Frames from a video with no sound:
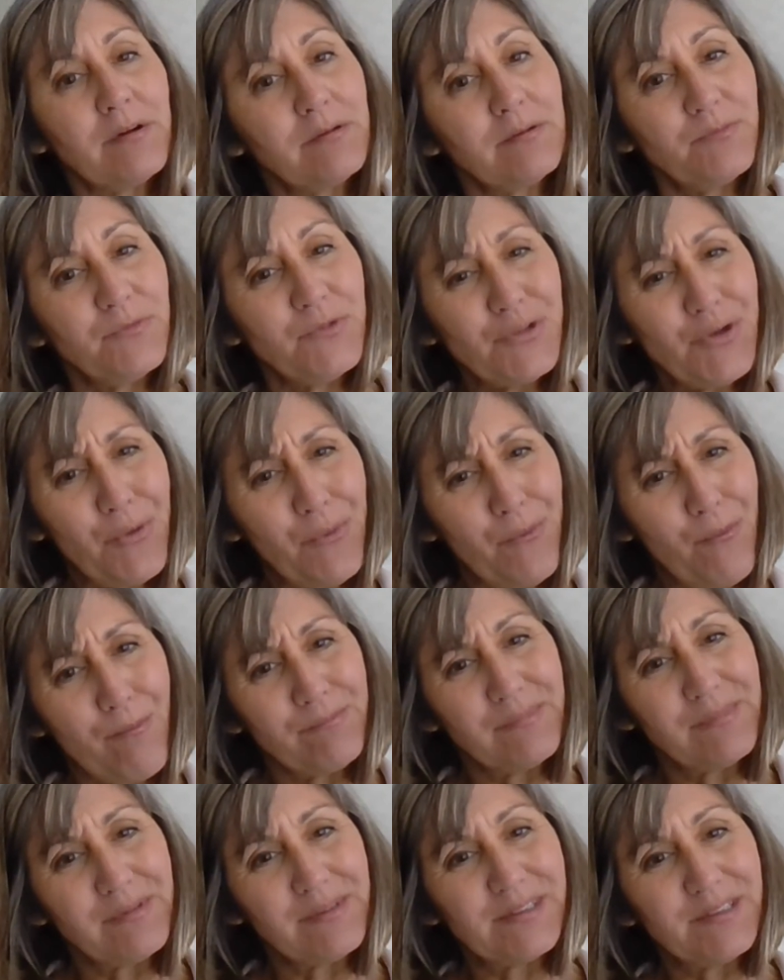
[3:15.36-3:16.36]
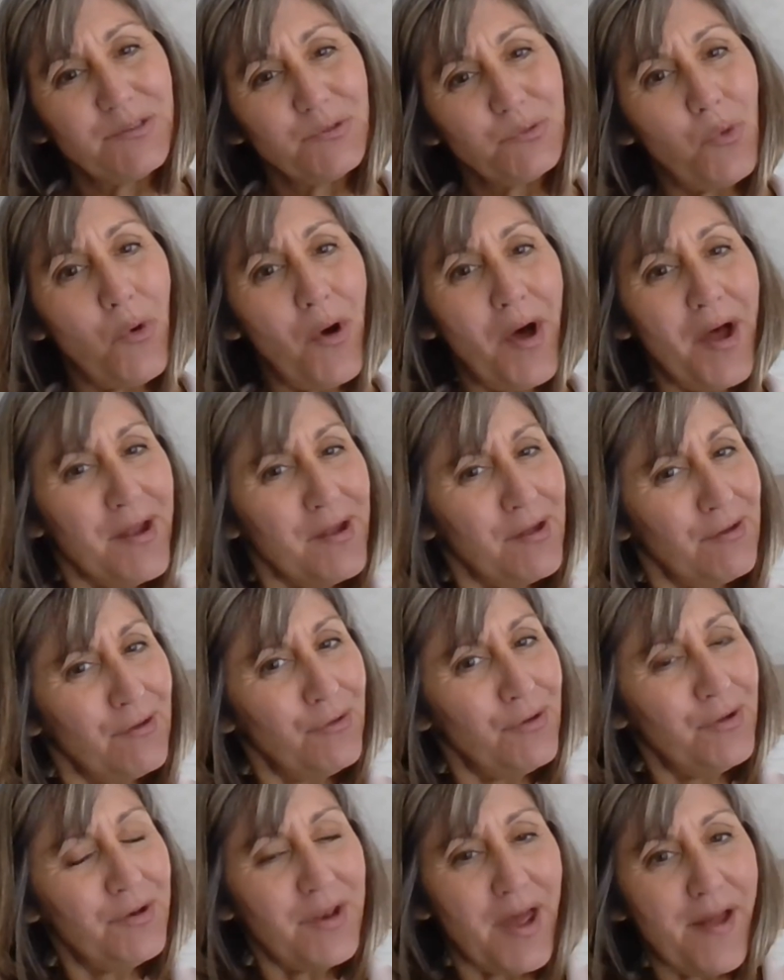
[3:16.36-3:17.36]
So why
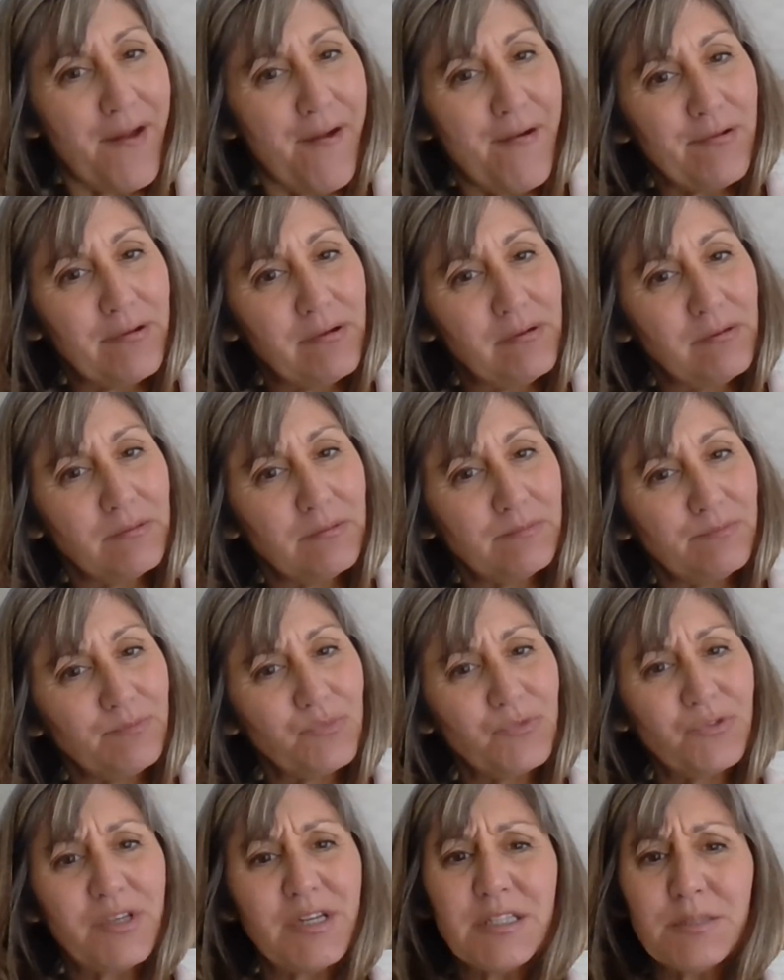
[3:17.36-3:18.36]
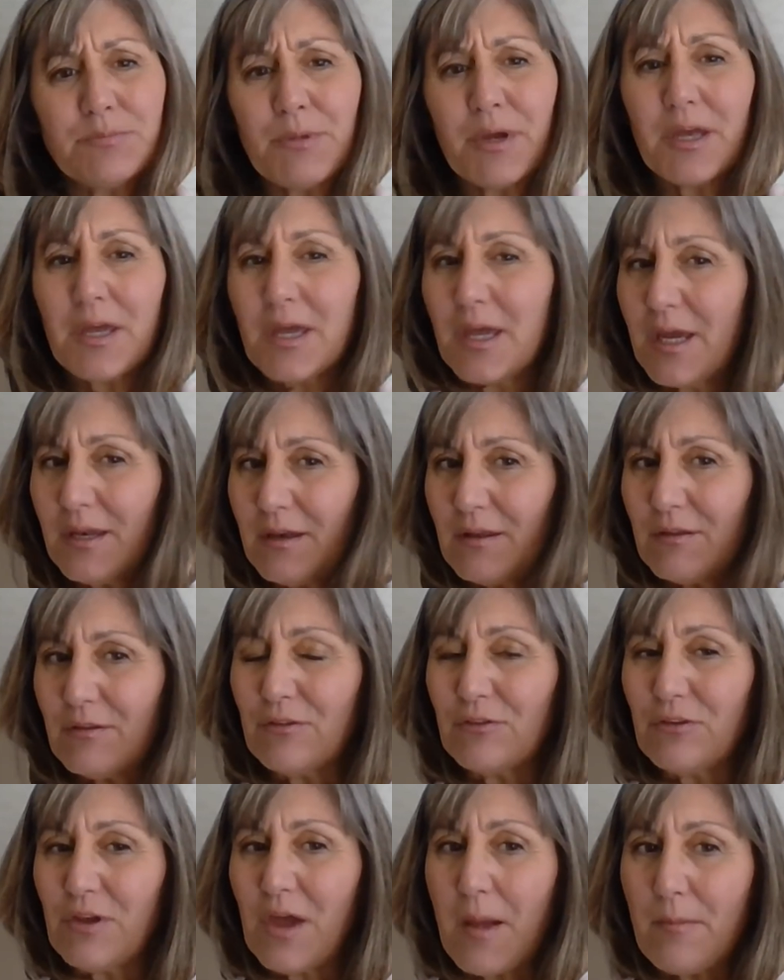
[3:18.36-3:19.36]
couldn't I taste my candy
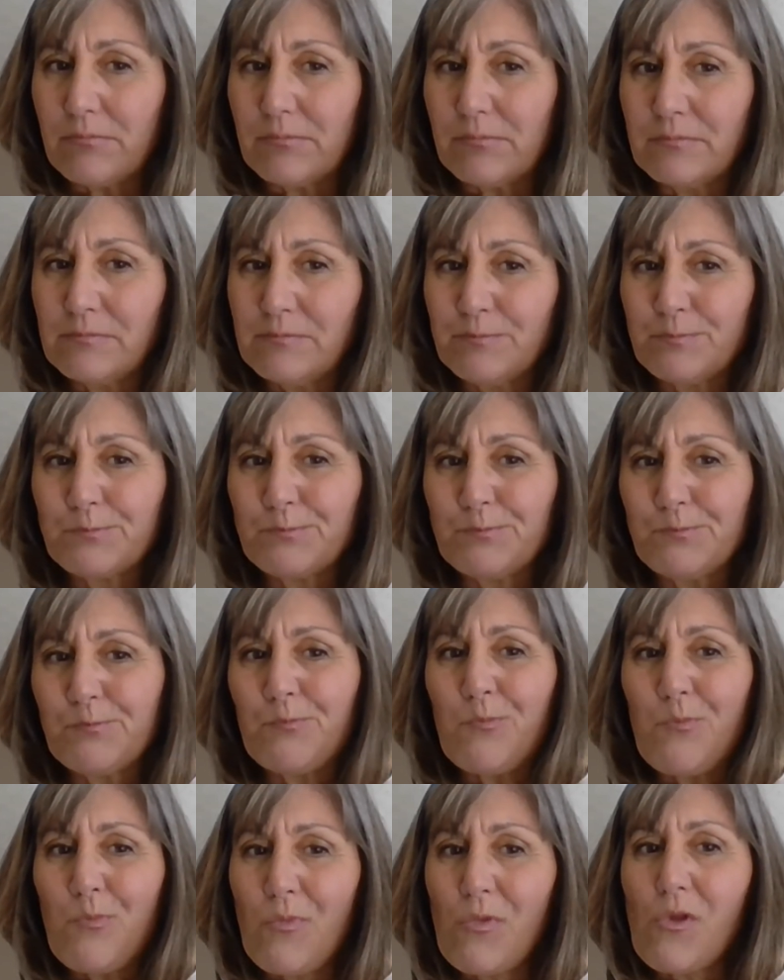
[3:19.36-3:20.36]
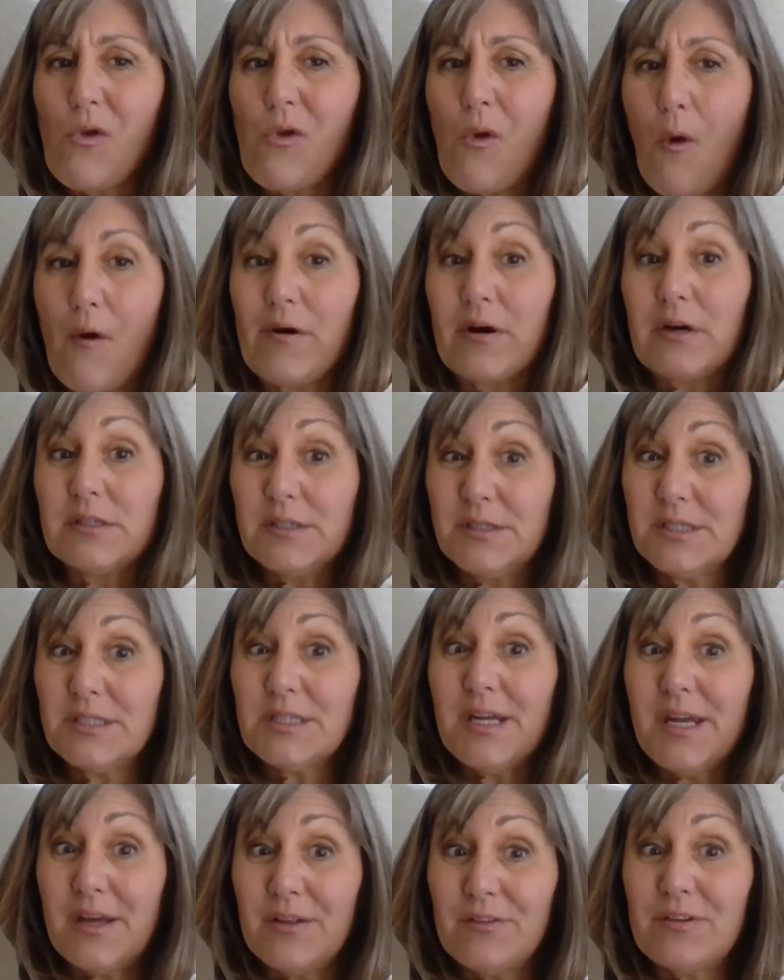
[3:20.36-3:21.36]
this time? I think
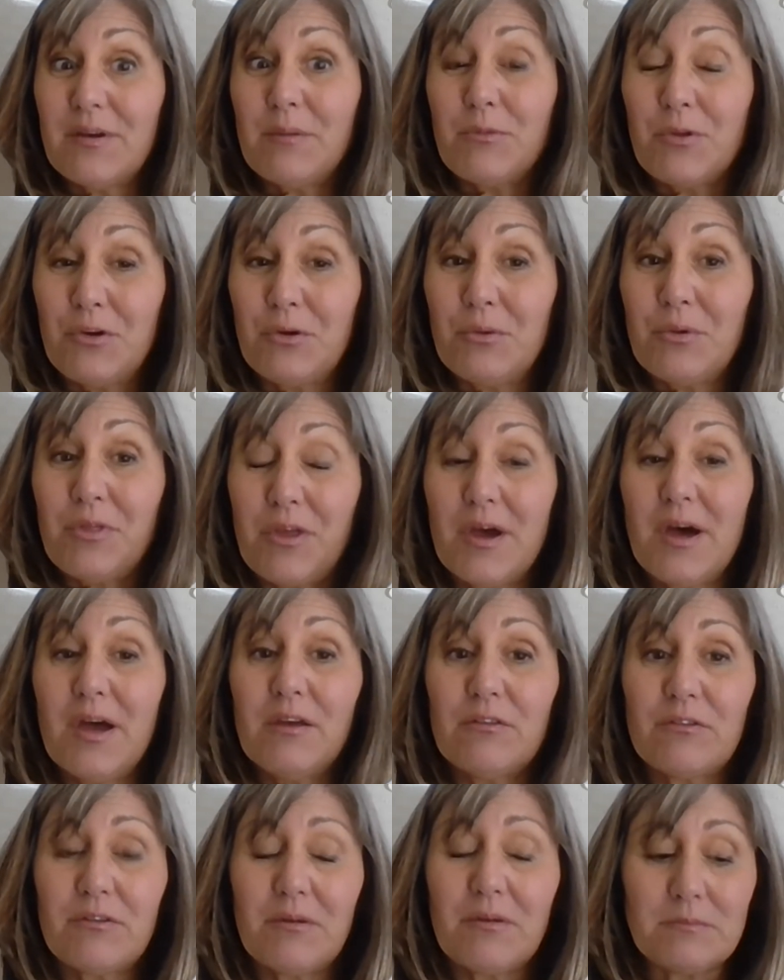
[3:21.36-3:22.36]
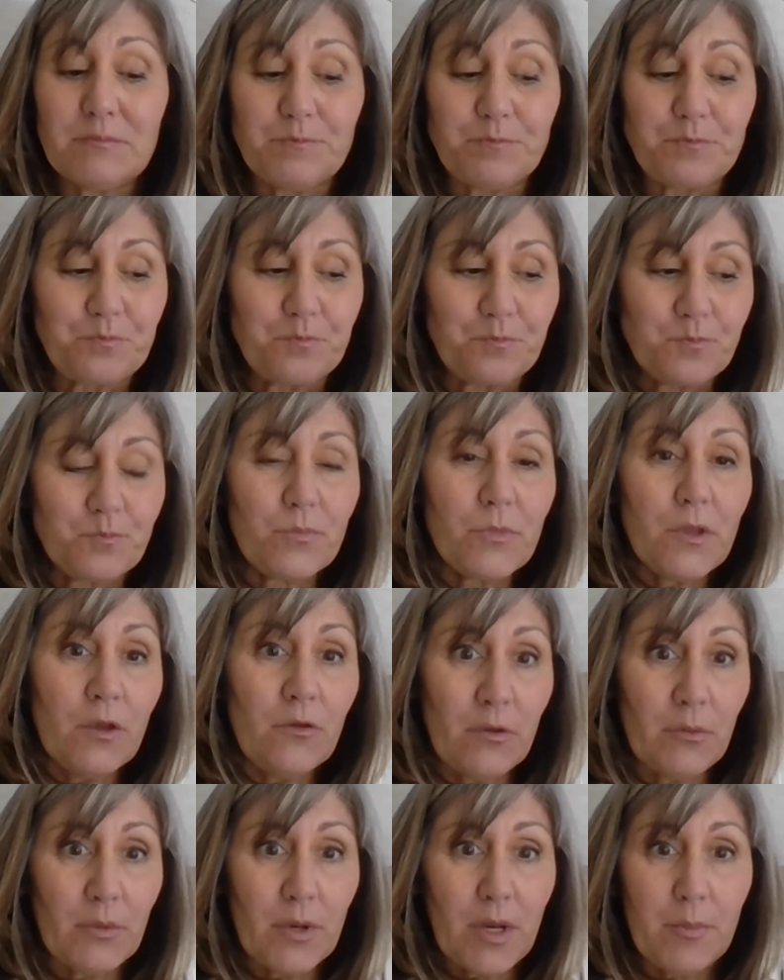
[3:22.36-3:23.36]
it had something to do with the ice. You
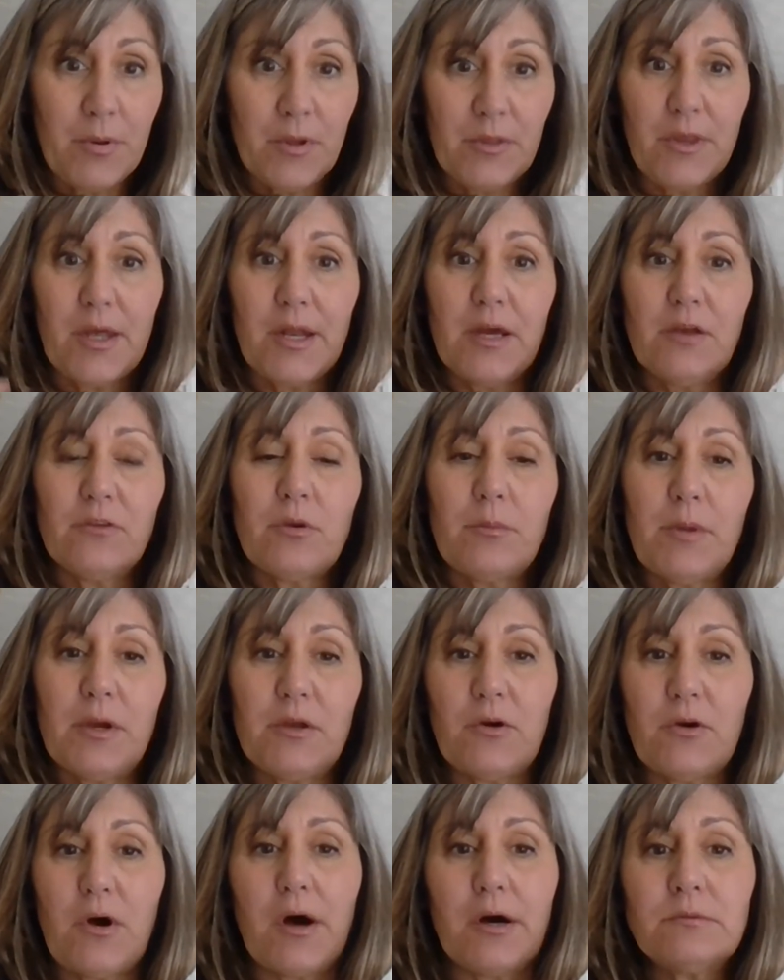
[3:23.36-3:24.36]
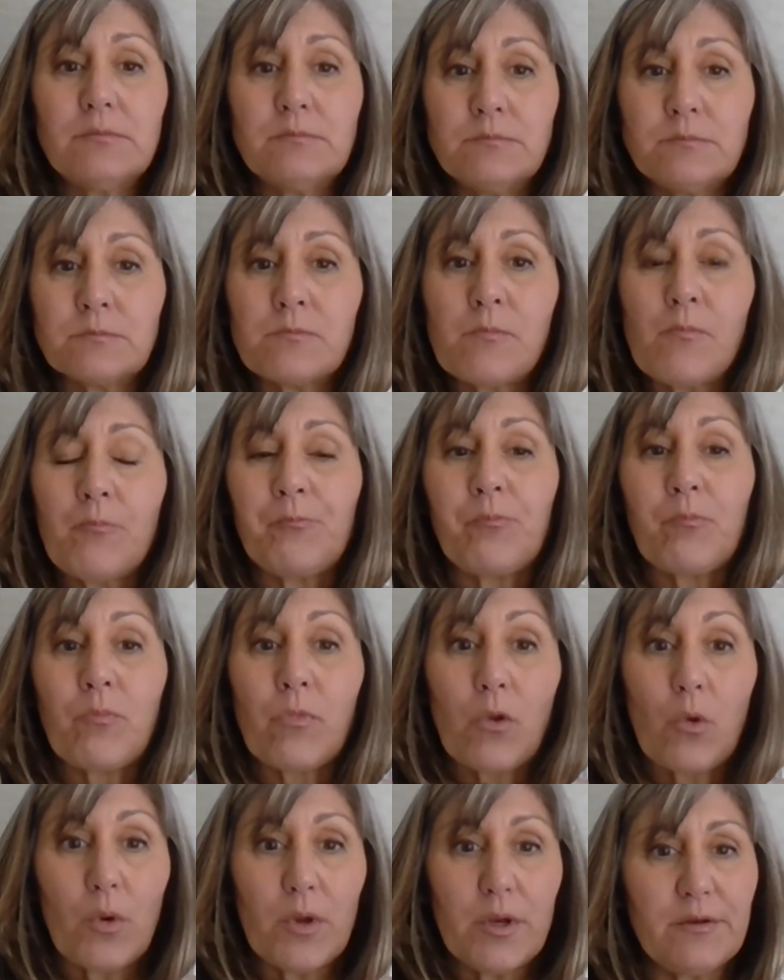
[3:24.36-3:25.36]
see, when I put the ice on my tongue,
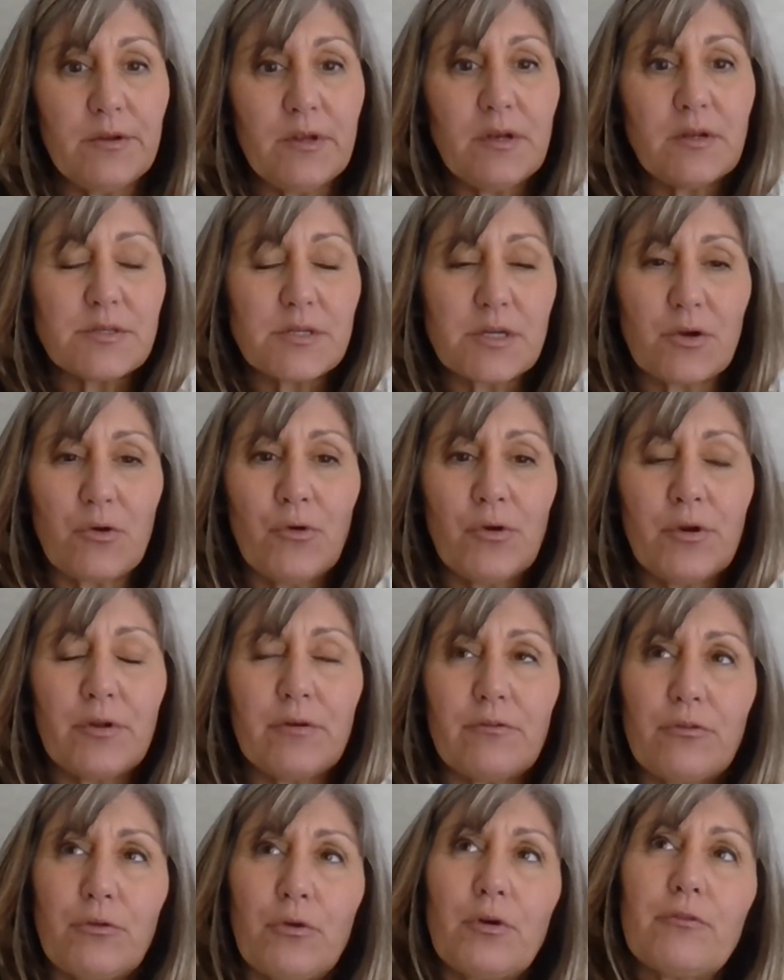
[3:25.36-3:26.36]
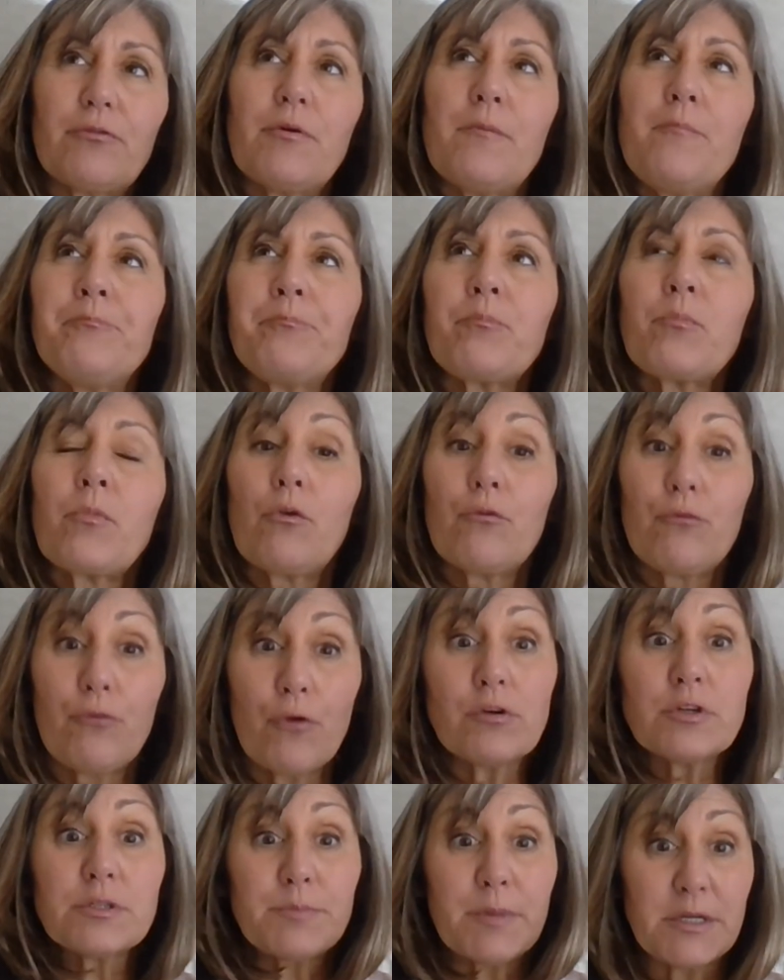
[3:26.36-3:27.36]
what it did is it sort of
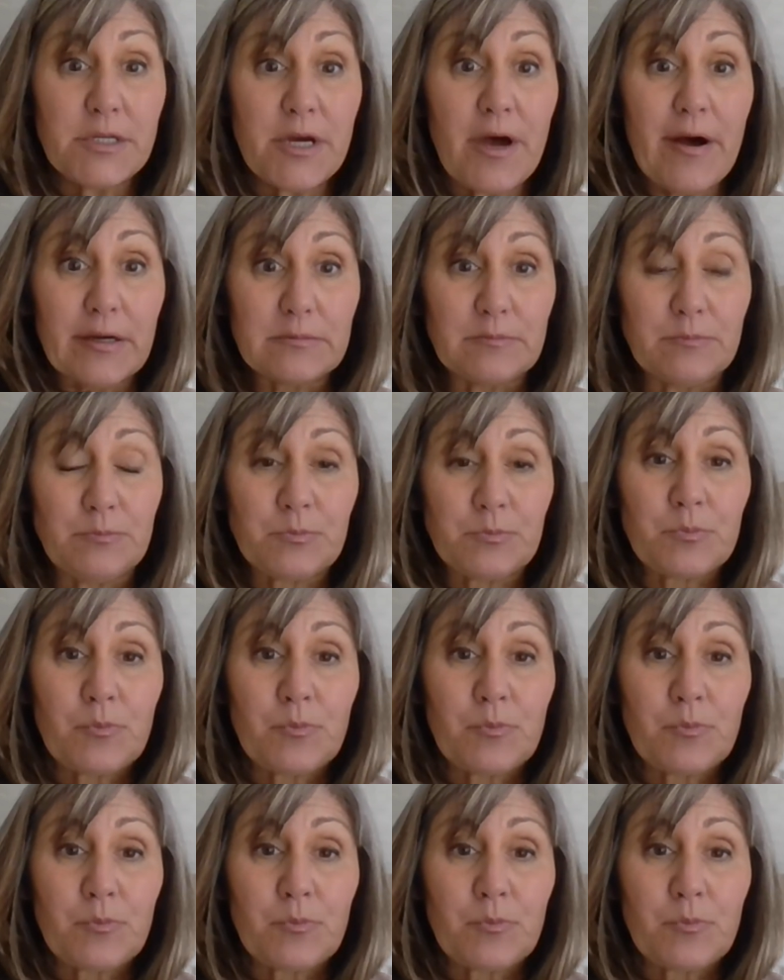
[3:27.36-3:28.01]
froze my tongue.